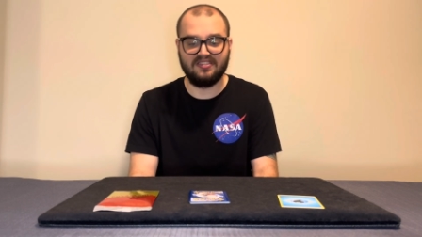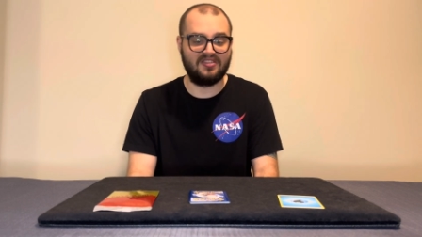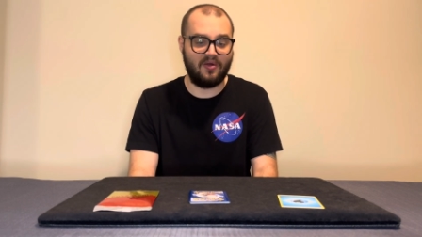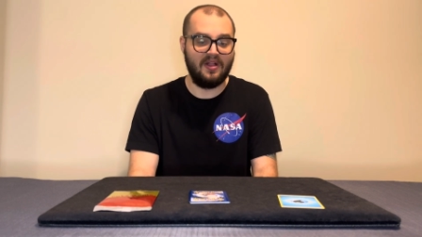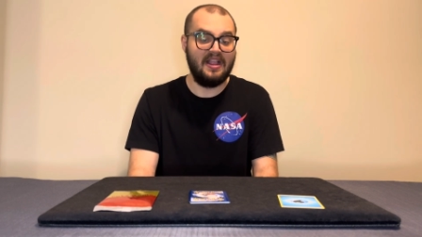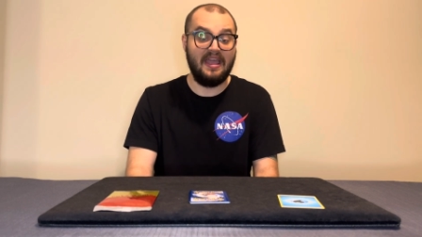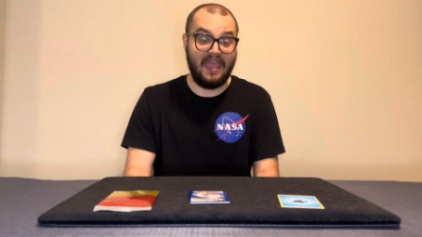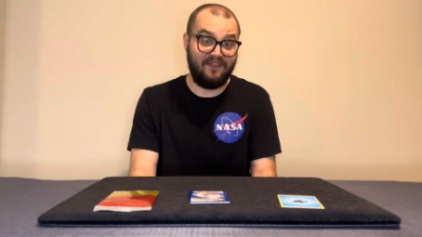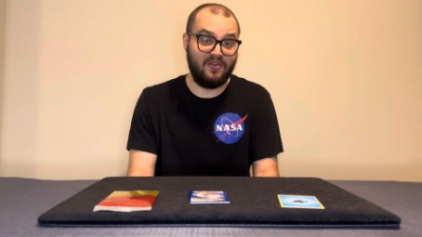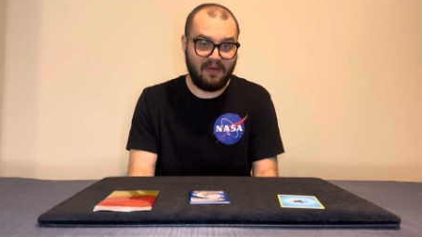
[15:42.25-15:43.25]
So
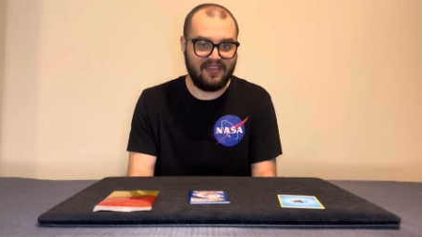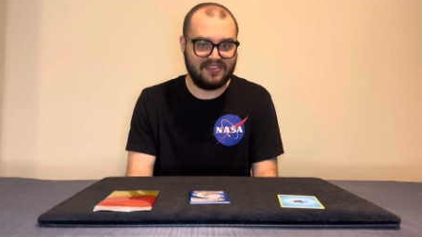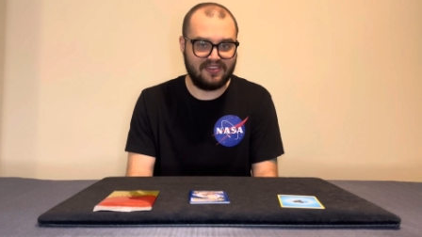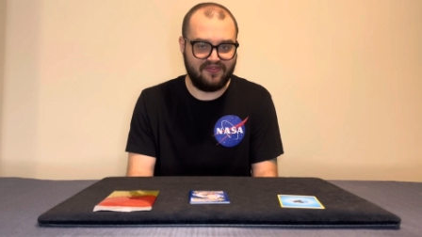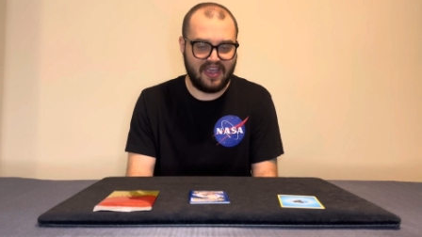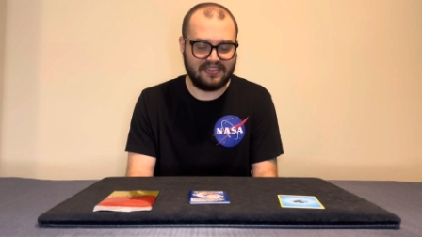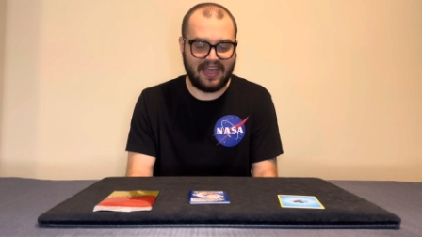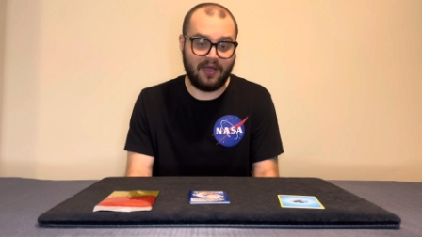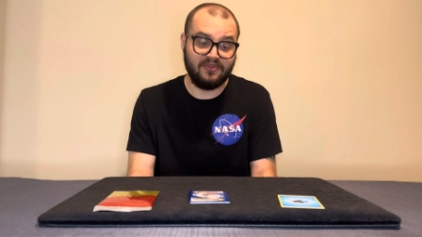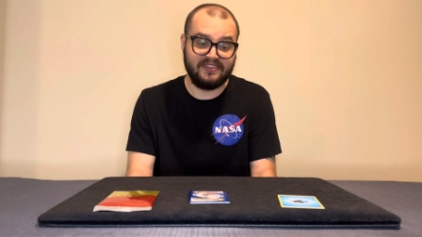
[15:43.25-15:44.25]
if you buy this effect,
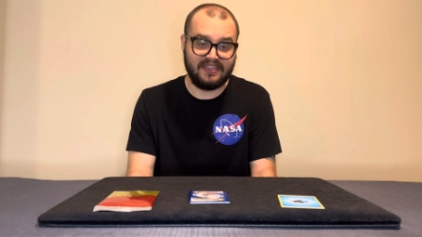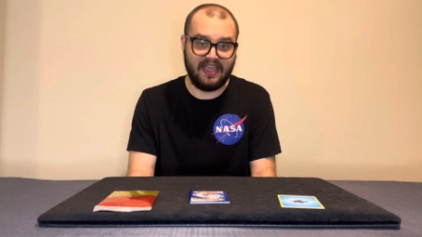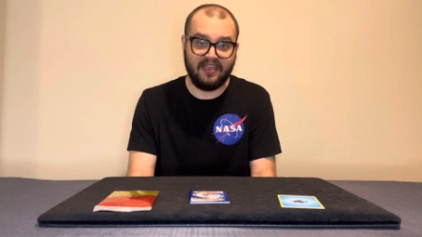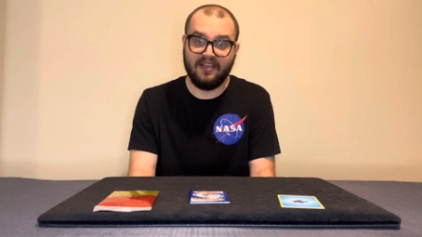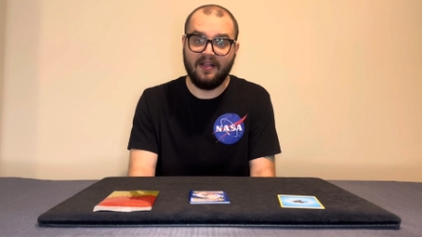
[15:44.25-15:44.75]
I would say